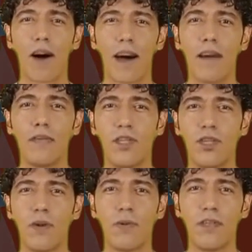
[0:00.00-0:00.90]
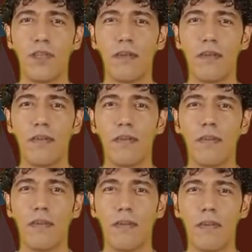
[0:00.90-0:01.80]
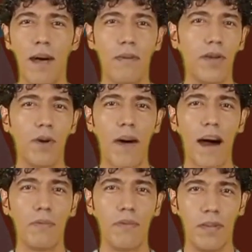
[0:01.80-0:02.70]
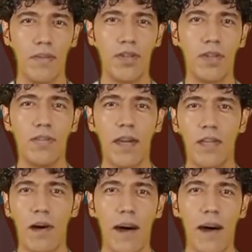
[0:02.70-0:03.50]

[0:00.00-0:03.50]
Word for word: at high altitudes. A few health conditions are